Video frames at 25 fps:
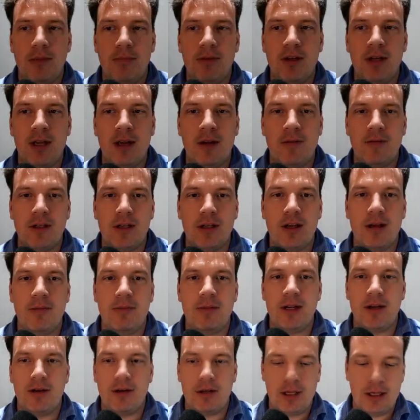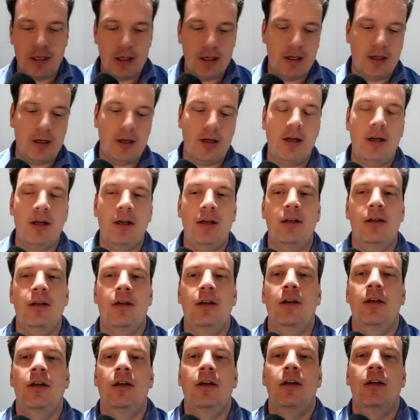have to come down here,
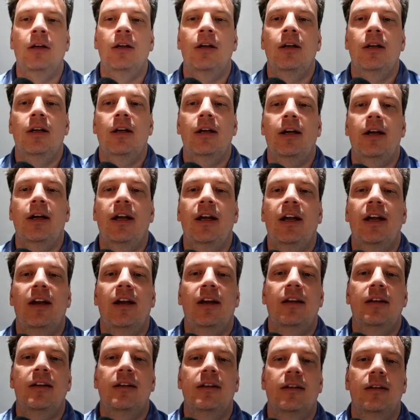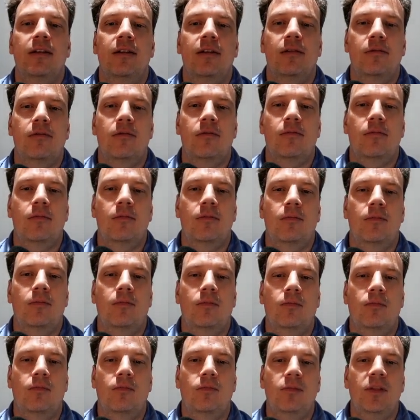and
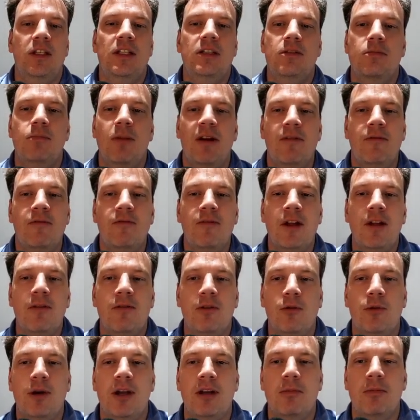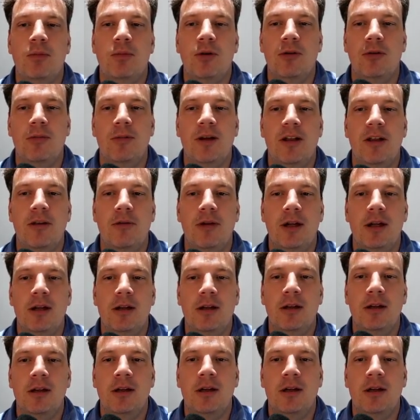this is my favorite way to pull, by the way.